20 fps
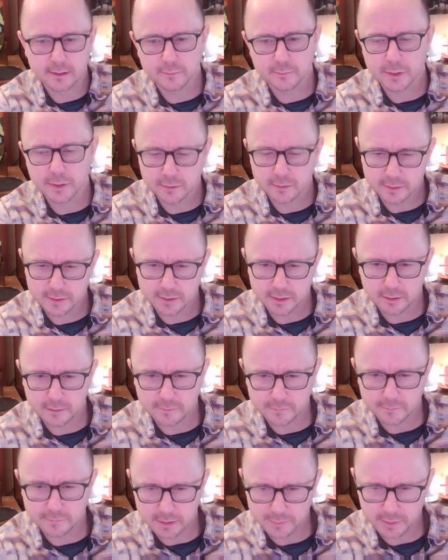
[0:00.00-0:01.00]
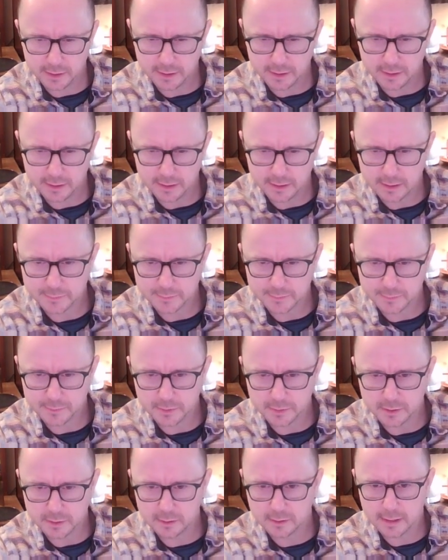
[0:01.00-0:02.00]
We could solve this by uniqueness, but
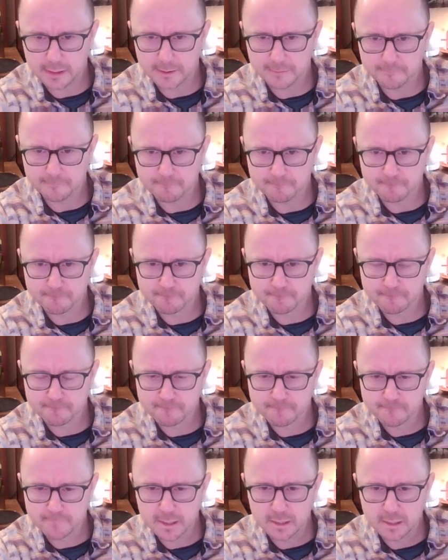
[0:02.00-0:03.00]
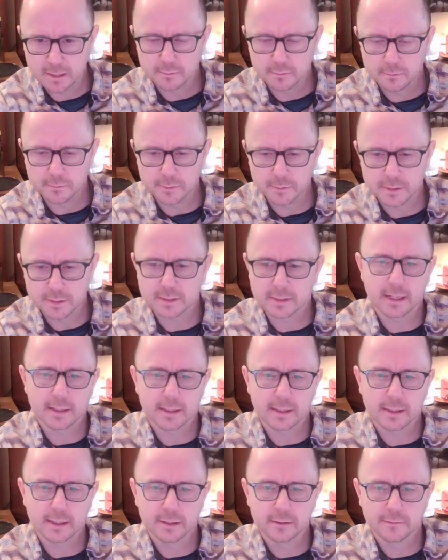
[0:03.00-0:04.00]
which is to say that
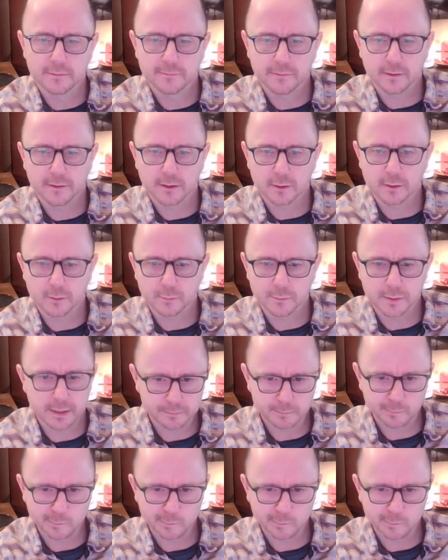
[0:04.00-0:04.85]
in the final puzzle,